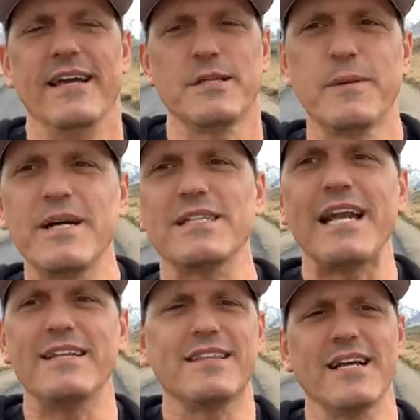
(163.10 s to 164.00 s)
it's because
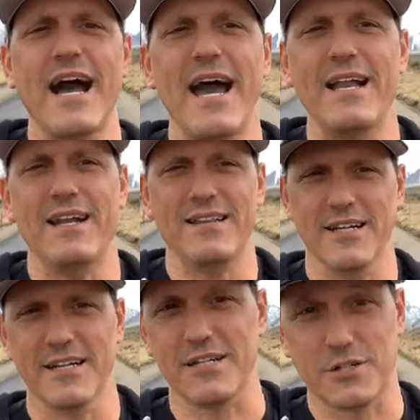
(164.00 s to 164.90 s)
I didn't think I had
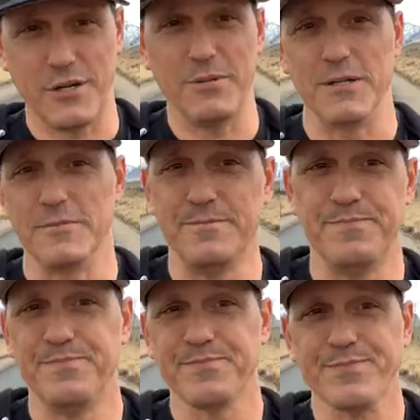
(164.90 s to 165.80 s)
anything to contribute.
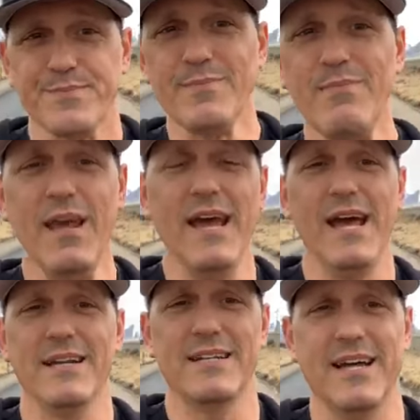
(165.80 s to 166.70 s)

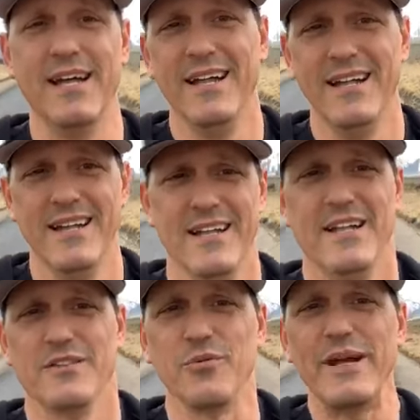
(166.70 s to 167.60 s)
And
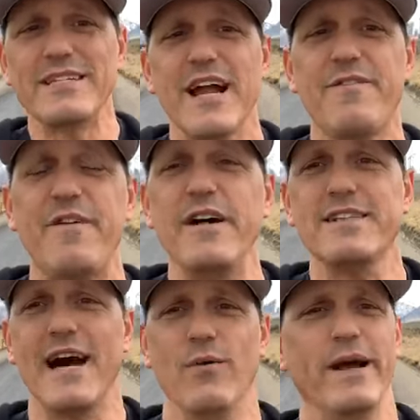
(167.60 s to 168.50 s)
the reason I
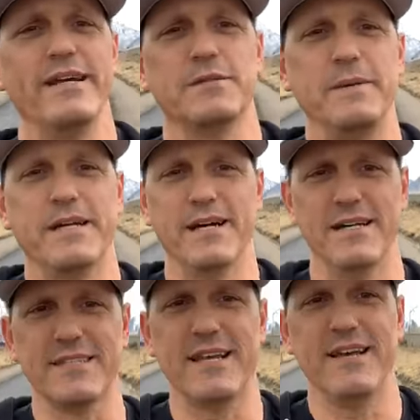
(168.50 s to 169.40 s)
felt that way is
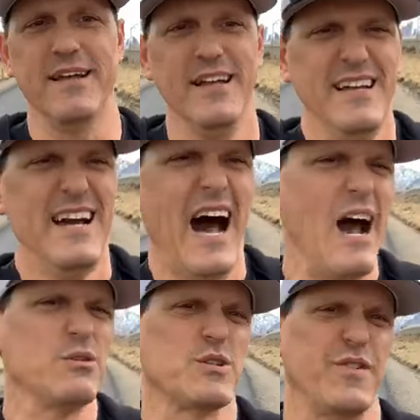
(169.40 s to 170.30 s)
because
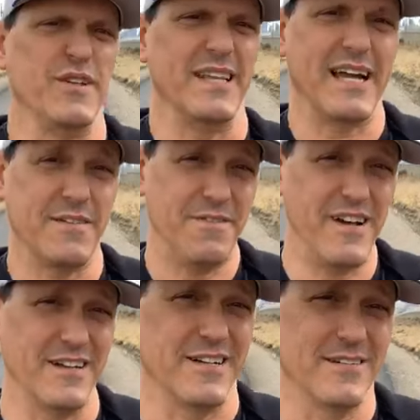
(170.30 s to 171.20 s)
I was feeling like a
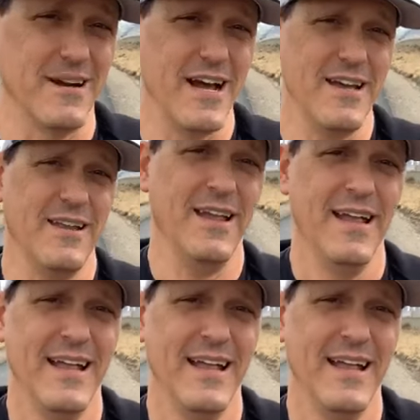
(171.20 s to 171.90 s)
failure, right?